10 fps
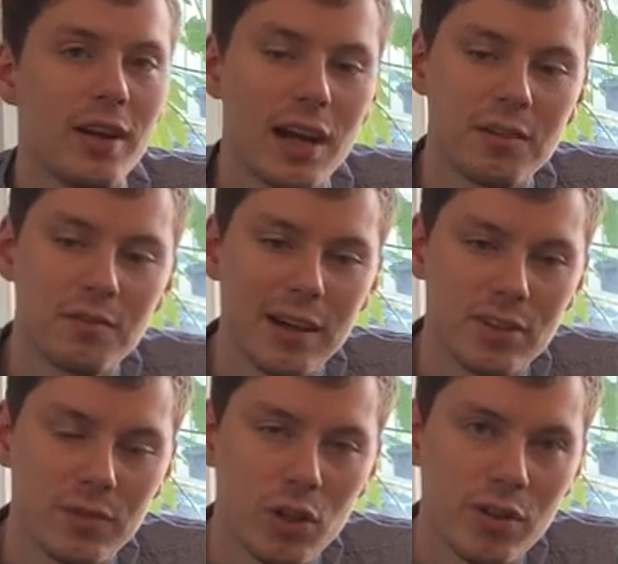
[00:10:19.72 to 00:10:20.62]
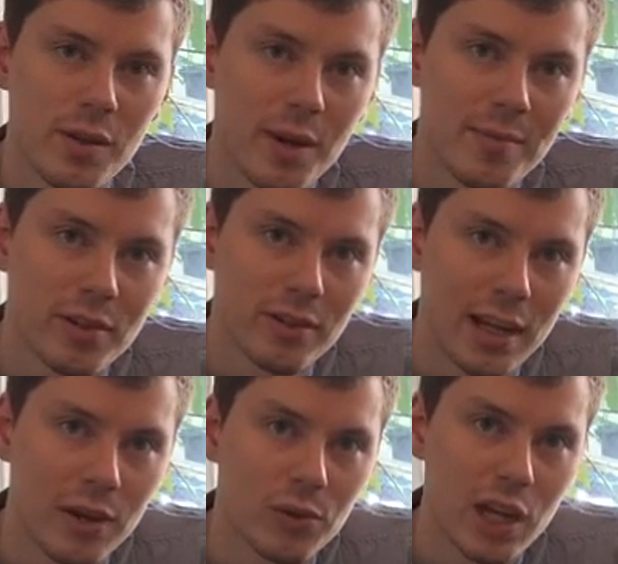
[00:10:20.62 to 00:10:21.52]
and in fact, if you go on their website
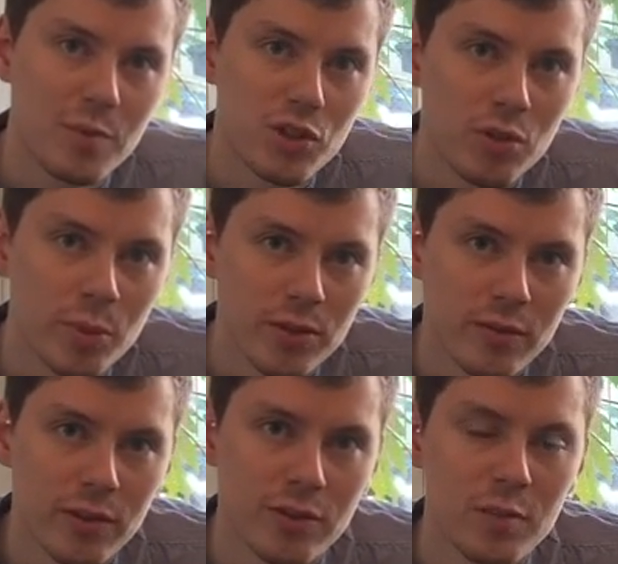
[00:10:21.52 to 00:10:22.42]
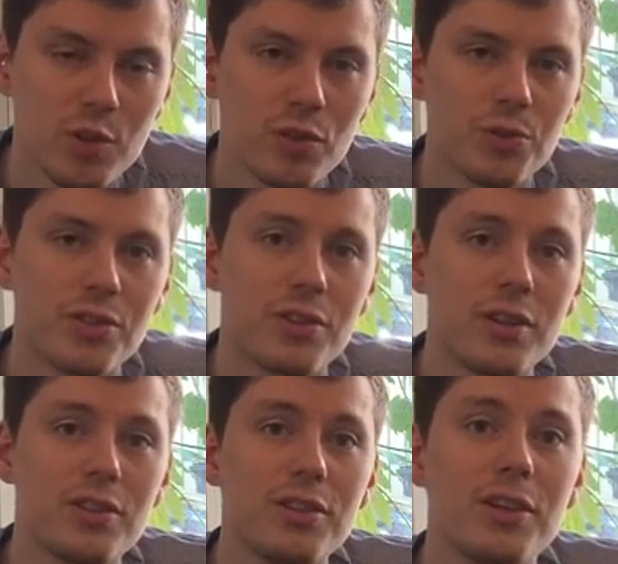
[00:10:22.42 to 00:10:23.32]
now, Cambridge University Musical
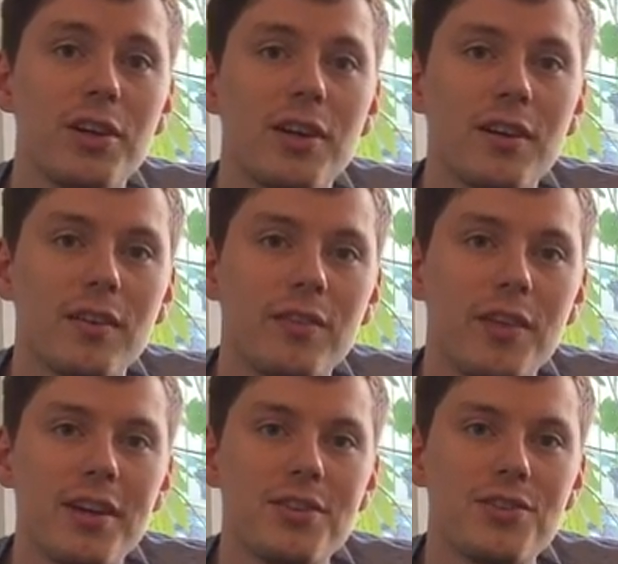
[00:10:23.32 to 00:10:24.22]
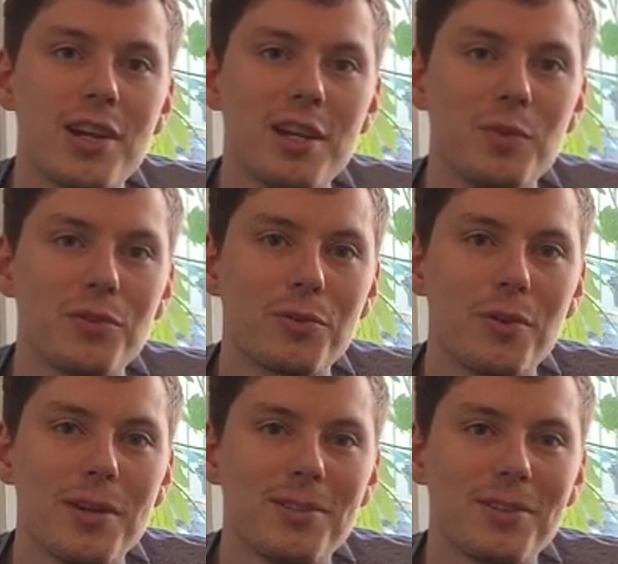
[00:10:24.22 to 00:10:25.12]
Society, they say with
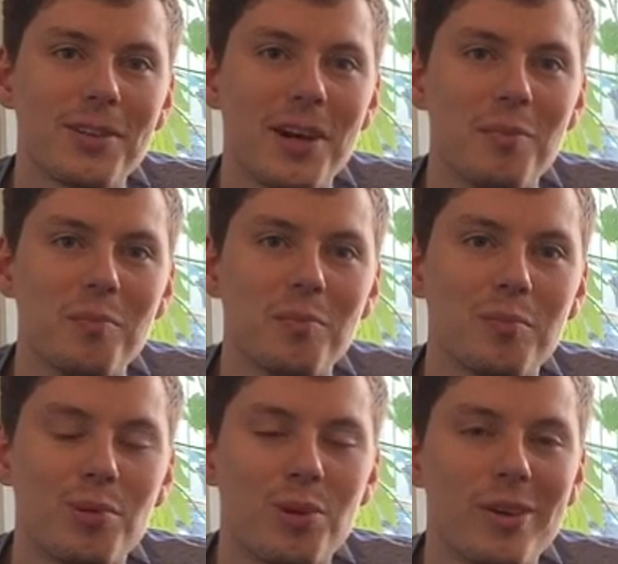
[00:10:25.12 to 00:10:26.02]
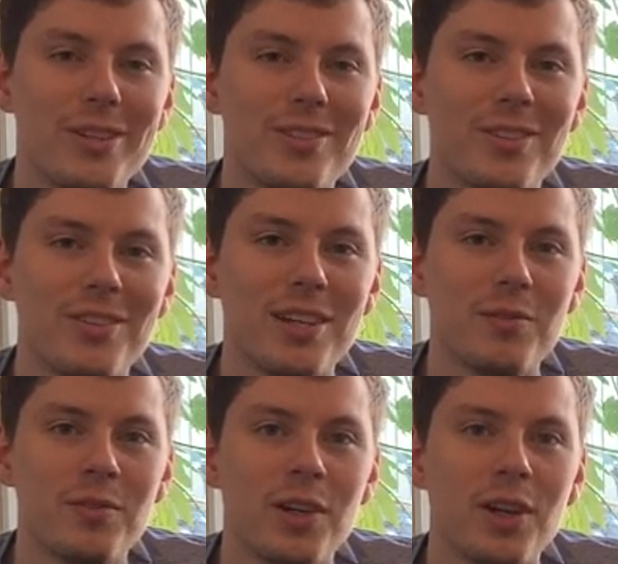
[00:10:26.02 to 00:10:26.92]
great um, pride that
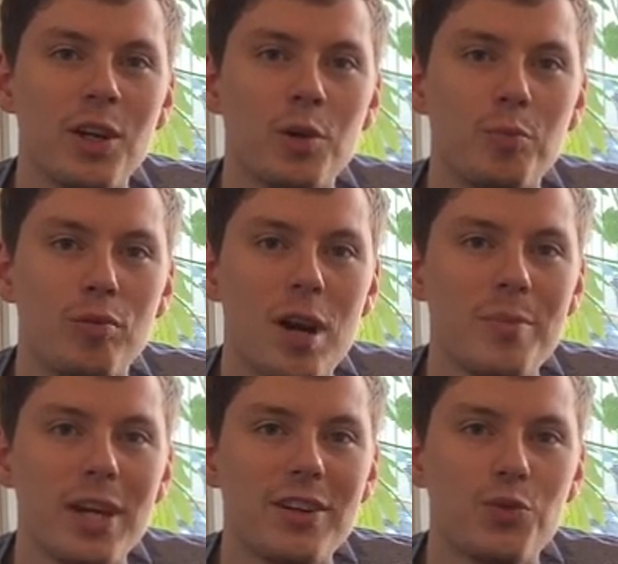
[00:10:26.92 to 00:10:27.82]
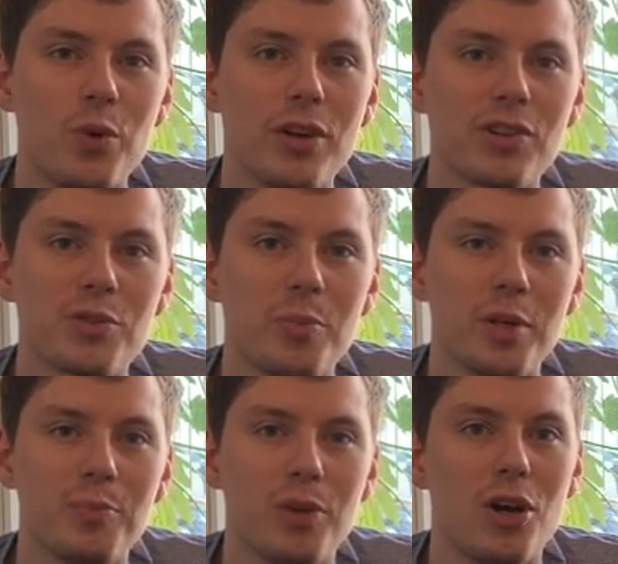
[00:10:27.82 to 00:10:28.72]
they've premiered works by
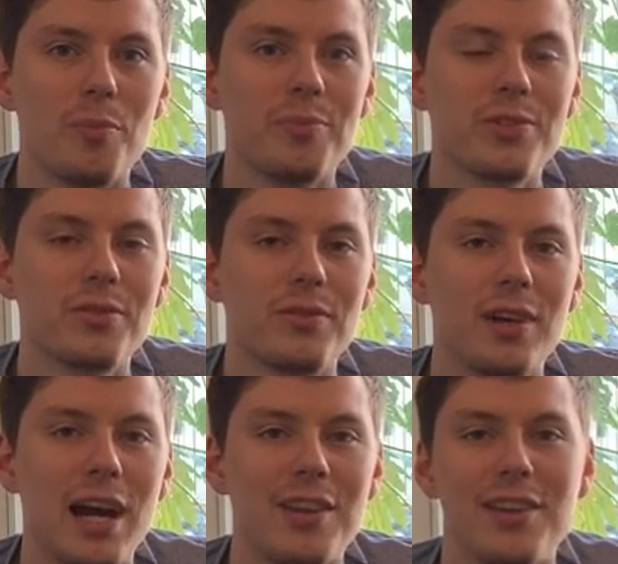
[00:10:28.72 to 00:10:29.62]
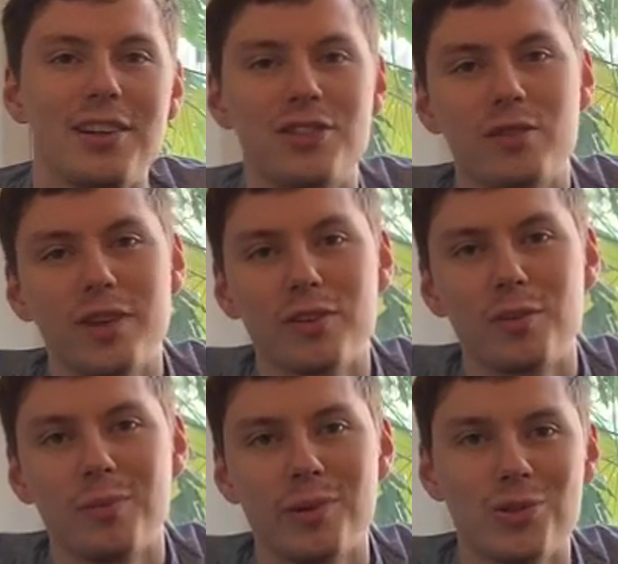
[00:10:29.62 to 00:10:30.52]
Brahms and then a list of other
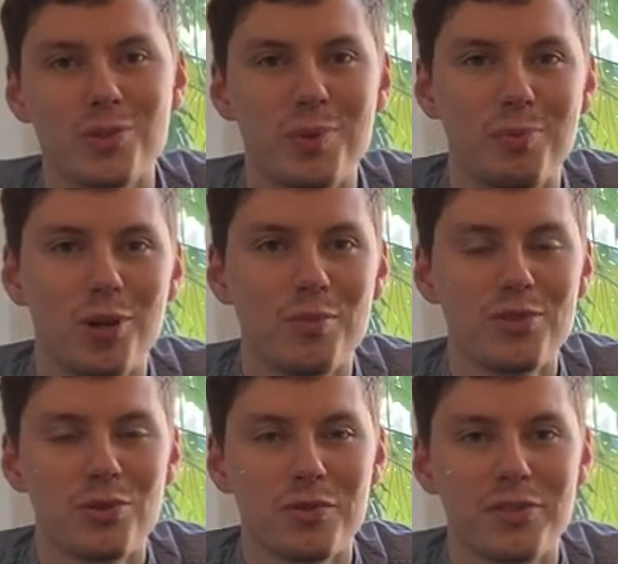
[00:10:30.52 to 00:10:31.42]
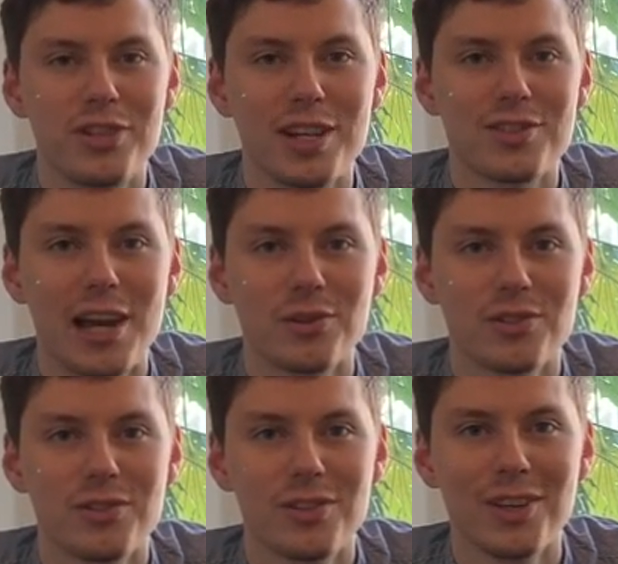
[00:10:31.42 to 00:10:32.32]
composers, but Brahms sort of sticks out
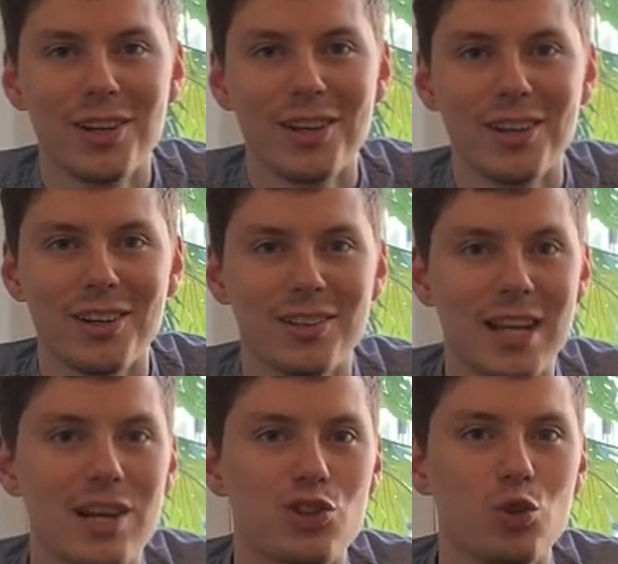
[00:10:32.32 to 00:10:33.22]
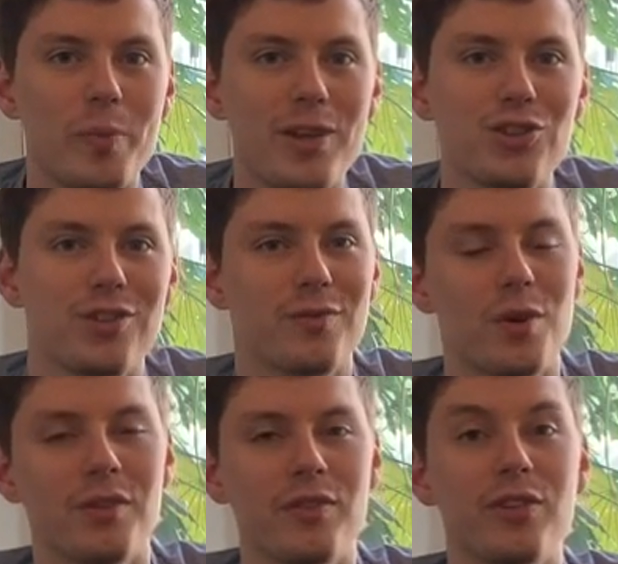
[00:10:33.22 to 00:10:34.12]
as a casual mention of
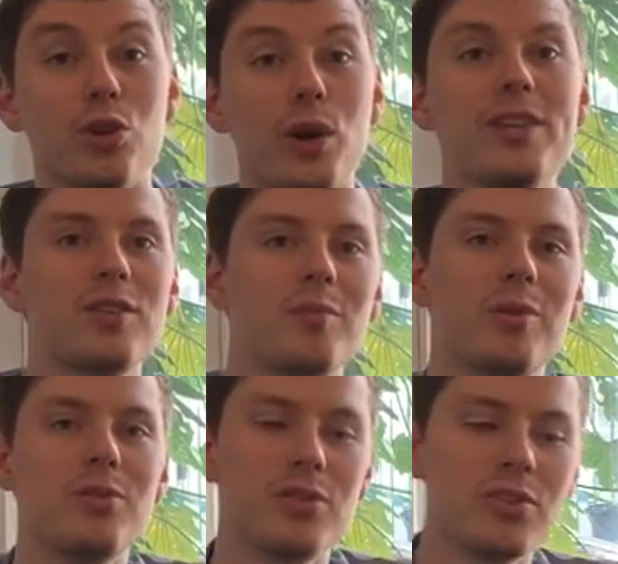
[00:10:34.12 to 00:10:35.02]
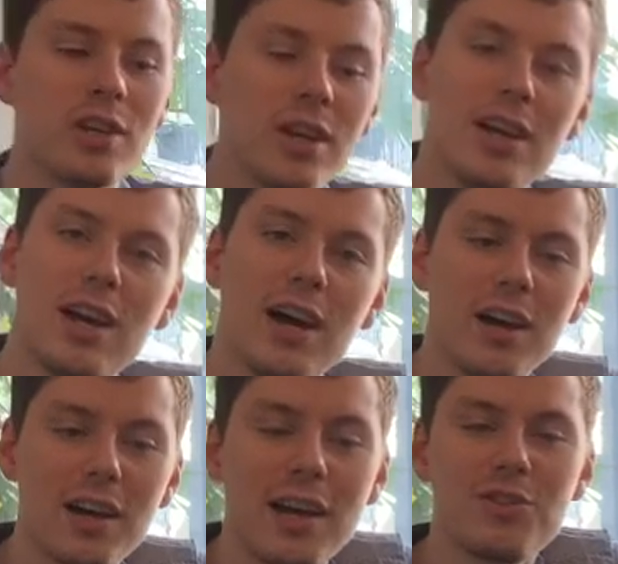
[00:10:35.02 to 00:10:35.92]
one of the great composers.
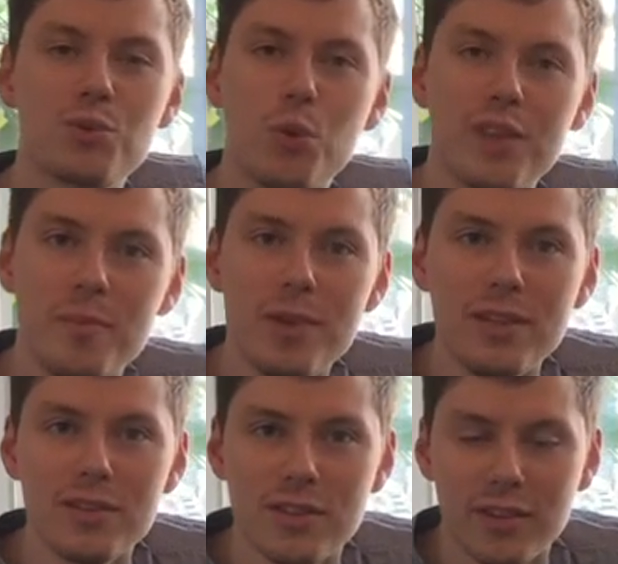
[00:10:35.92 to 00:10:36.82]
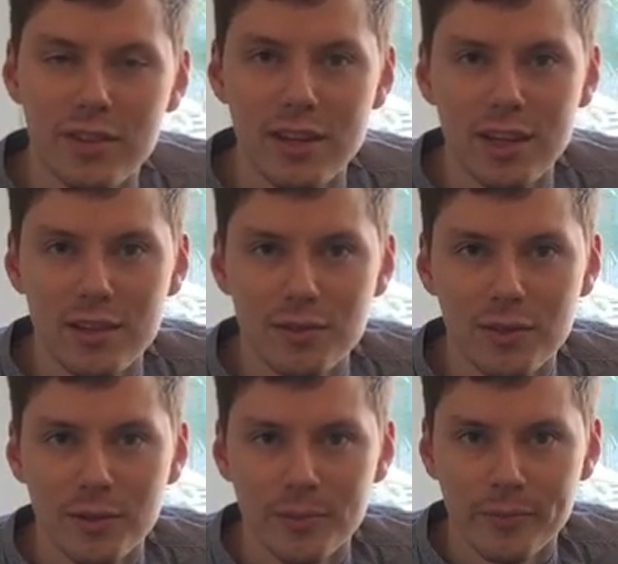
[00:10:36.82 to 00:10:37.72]
Uh, and what they mean is that they gave
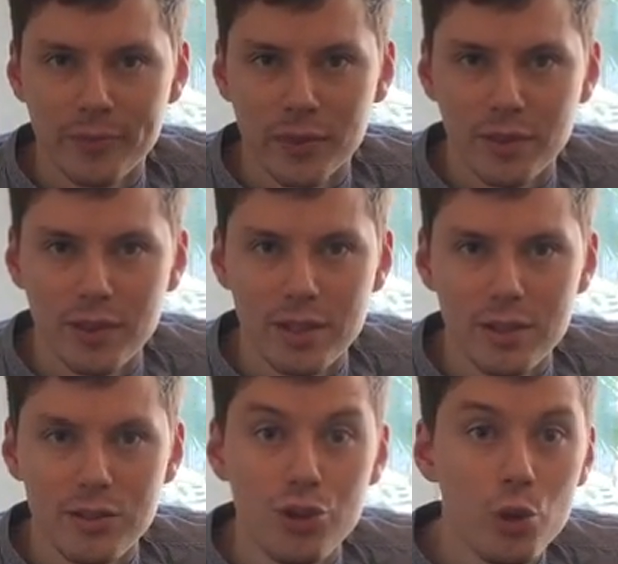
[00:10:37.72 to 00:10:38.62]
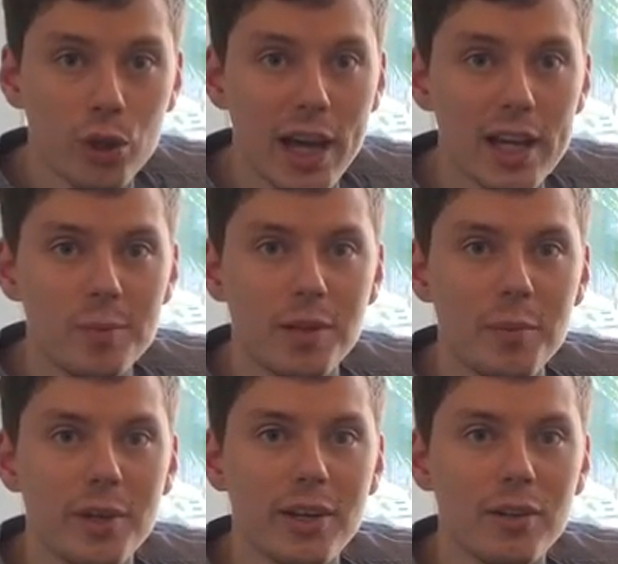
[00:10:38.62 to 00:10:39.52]
the UK
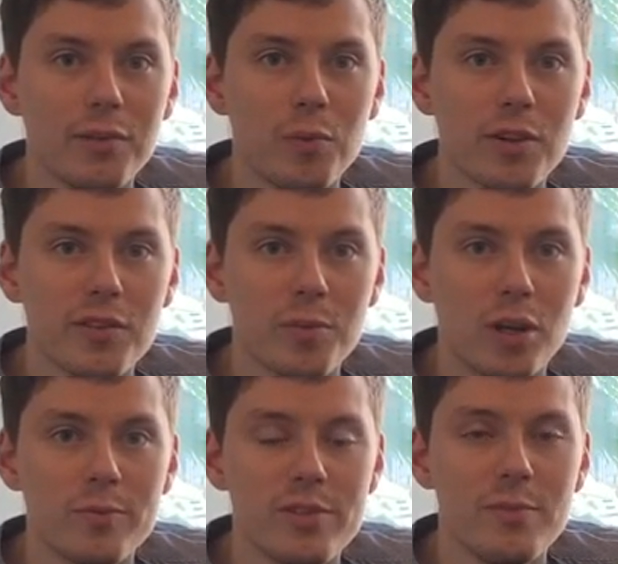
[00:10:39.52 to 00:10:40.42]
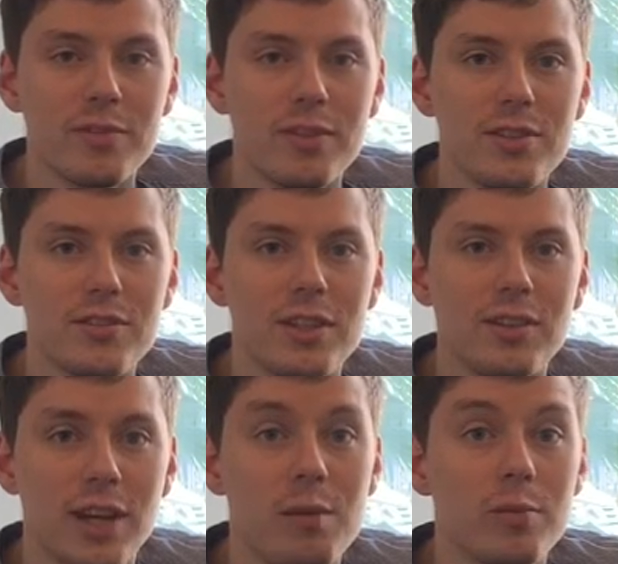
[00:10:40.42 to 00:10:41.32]
premiere of one of the Brahms symphonies in
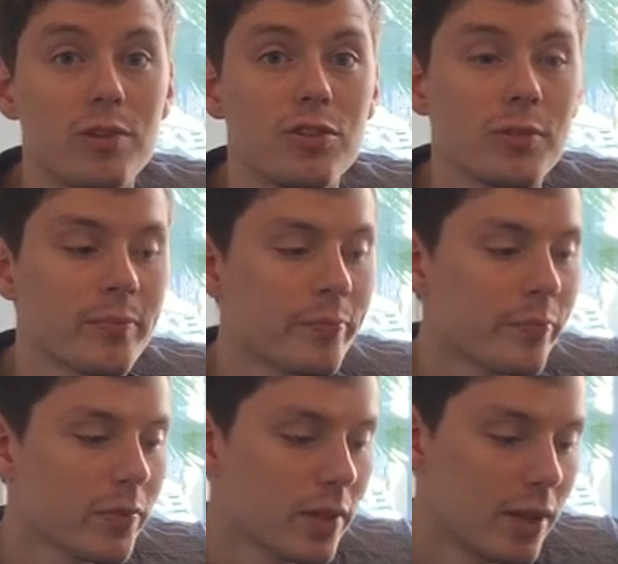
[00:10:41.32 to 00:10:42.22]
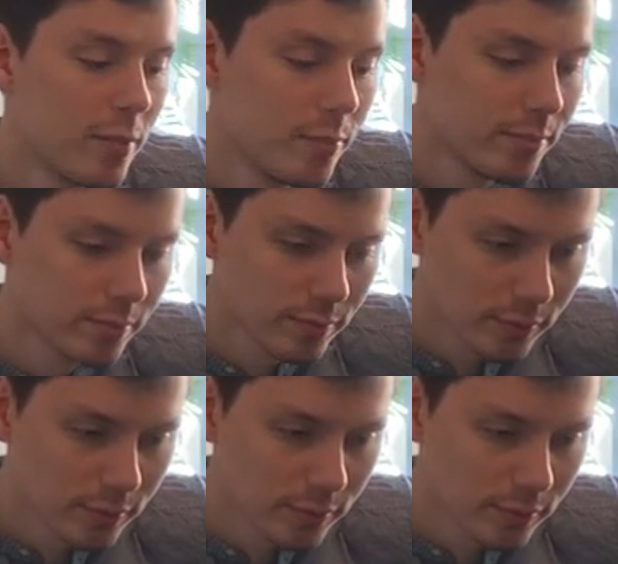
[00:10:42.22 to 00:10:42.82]
Cambridge. Um,